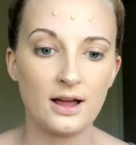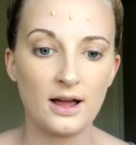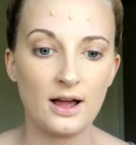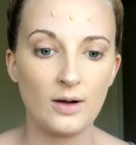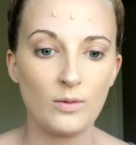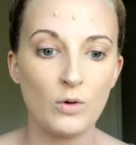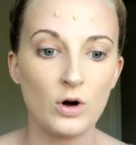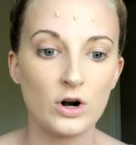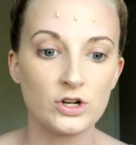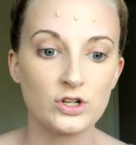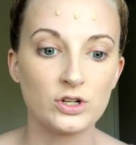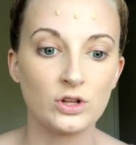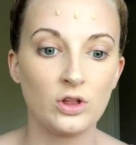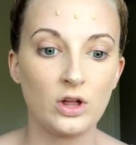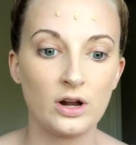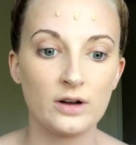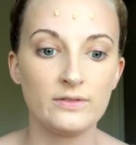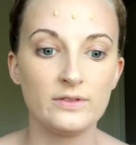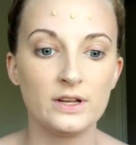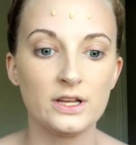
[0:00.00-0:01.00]
I watched a
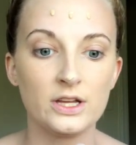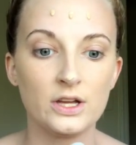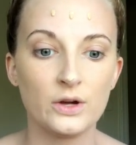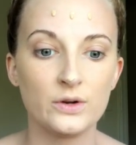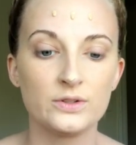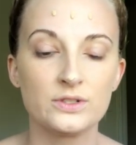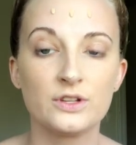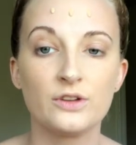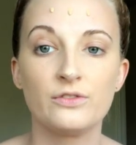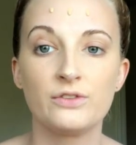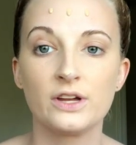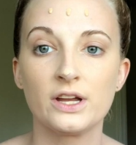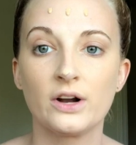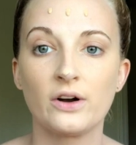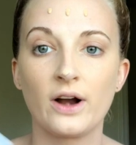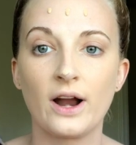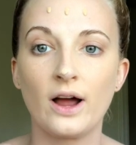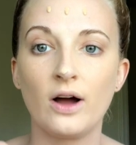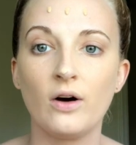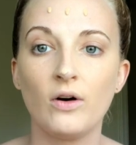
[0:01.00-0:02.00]
lot of videos to
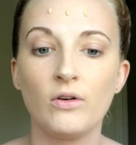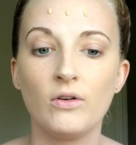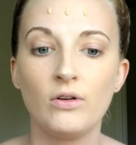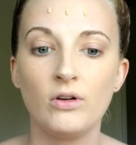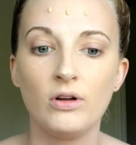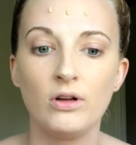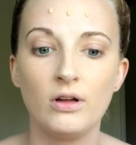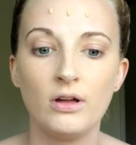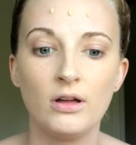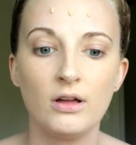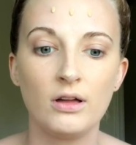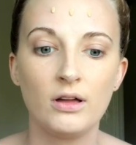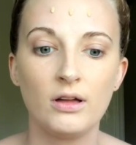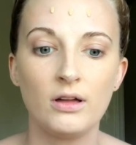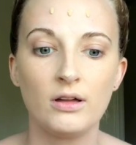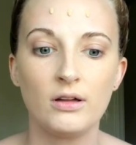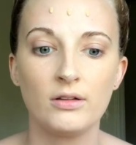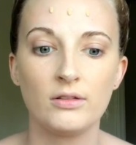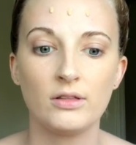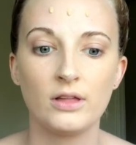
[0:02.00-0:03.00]
figure out
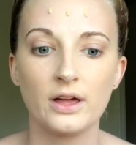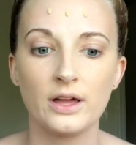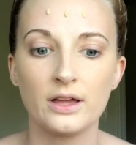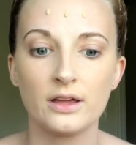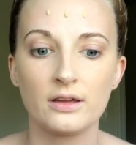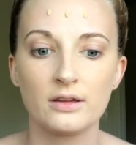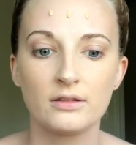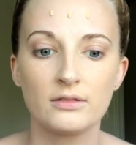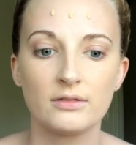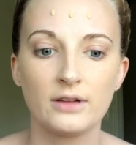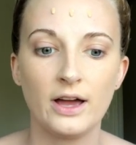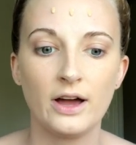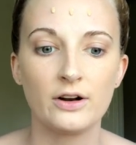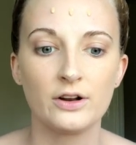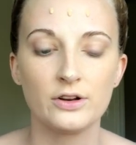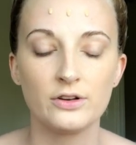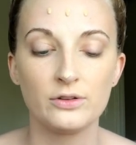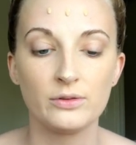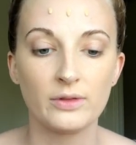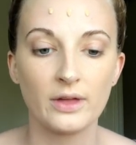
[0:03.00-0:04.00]
like how
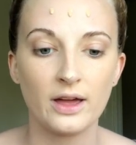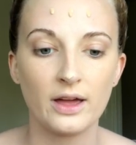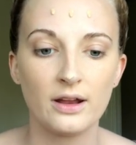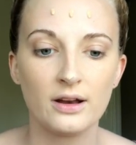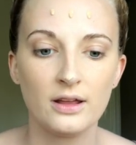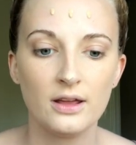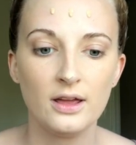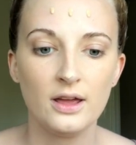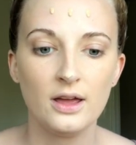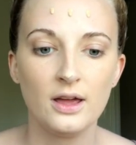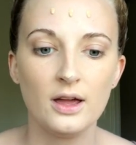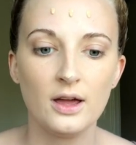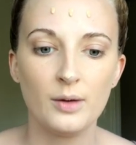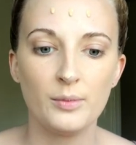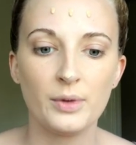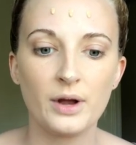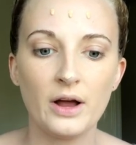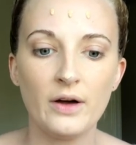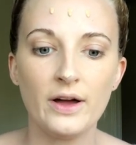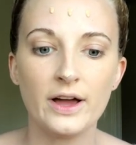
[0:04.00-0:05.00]
to do that.
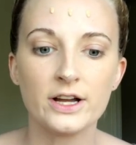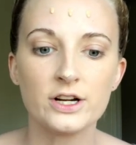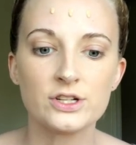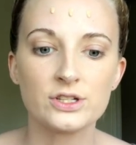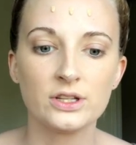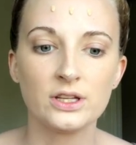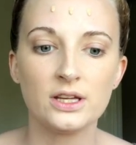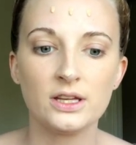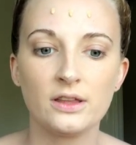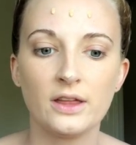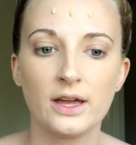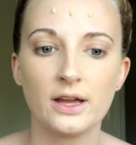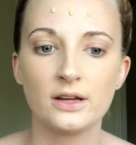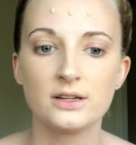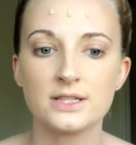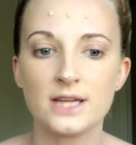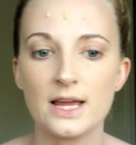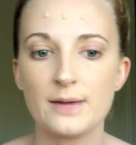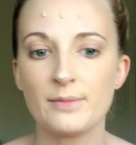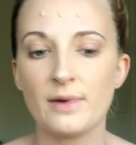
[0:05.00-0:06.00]
But I'll actually
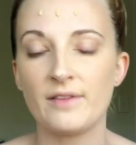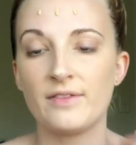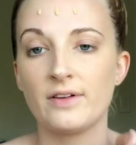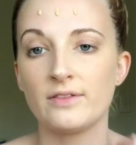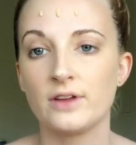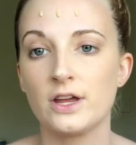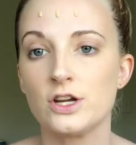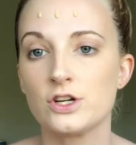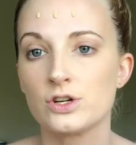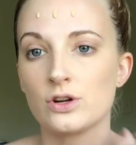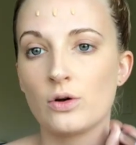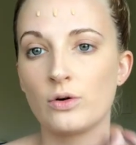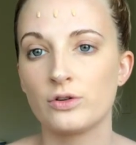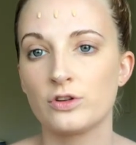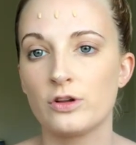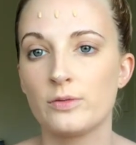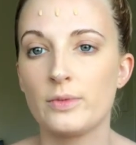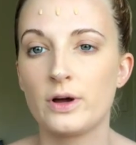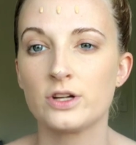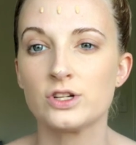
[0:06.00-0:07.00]
like take my foundation
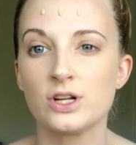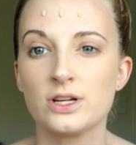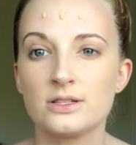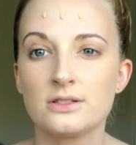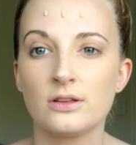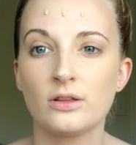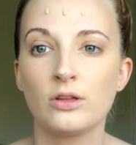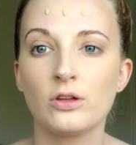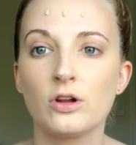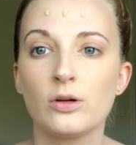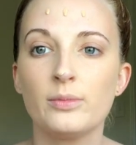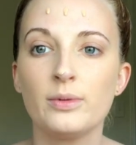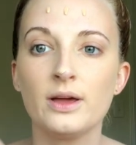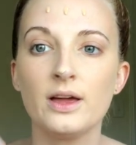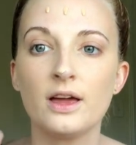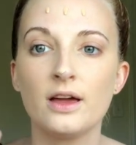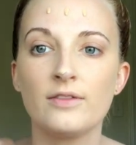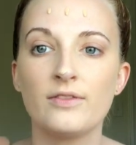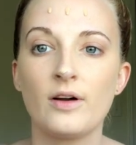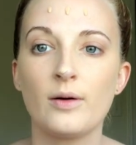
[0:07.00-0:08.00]
onto my chest a little
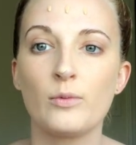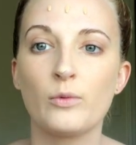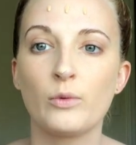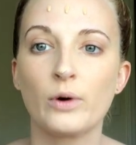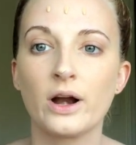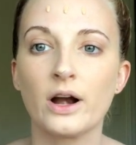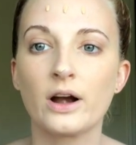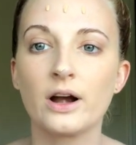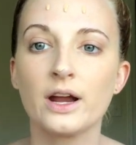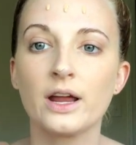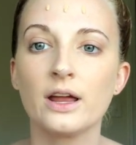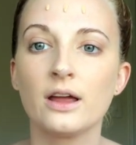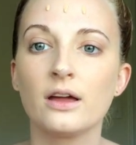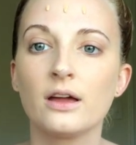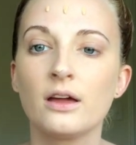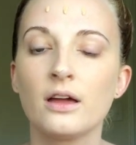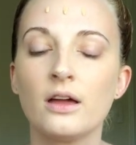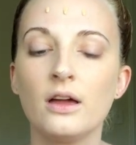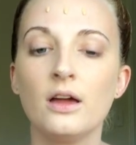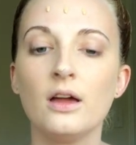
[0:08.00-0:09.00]
bit if I'm
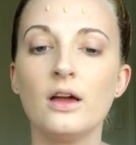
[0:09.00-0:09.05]
wearing